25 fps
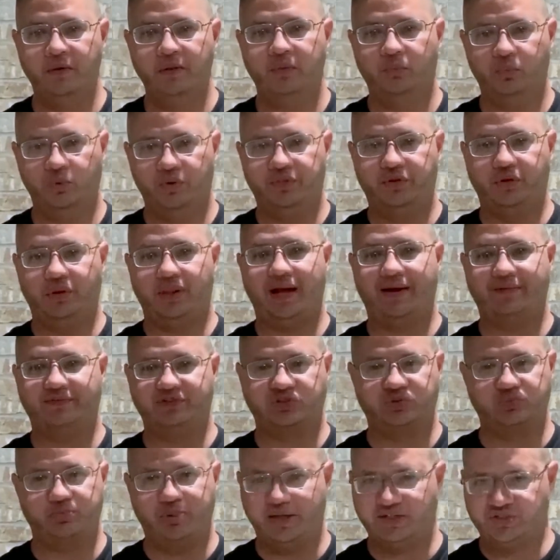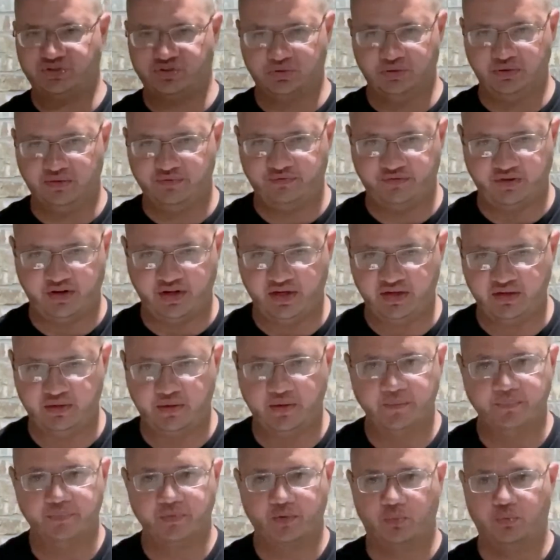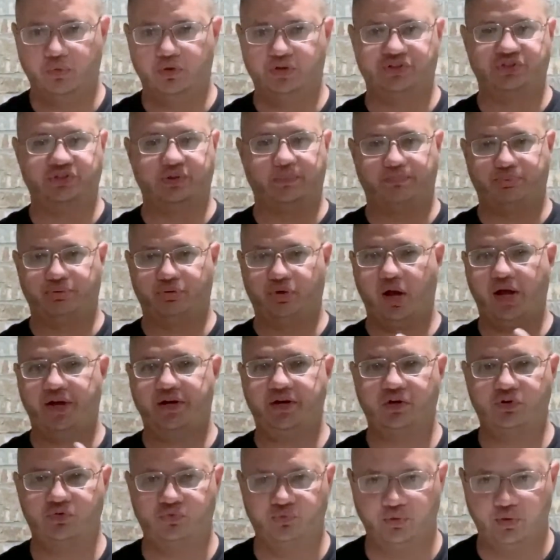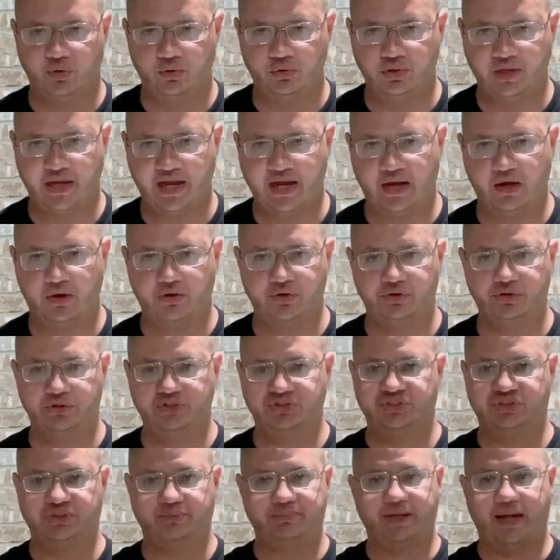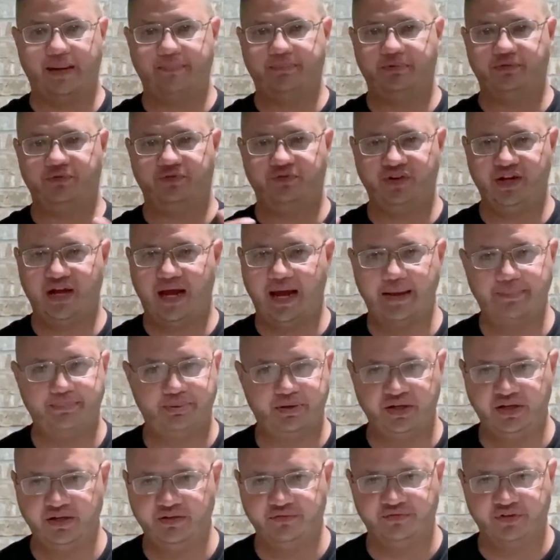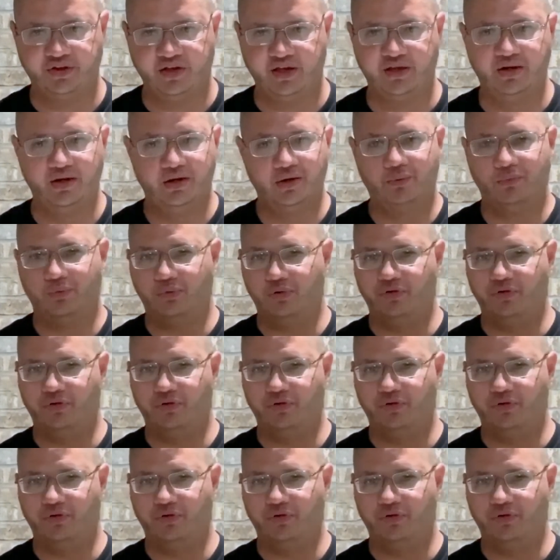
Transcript: when they'll have a special event where it's a product rollout or some type of VIP event where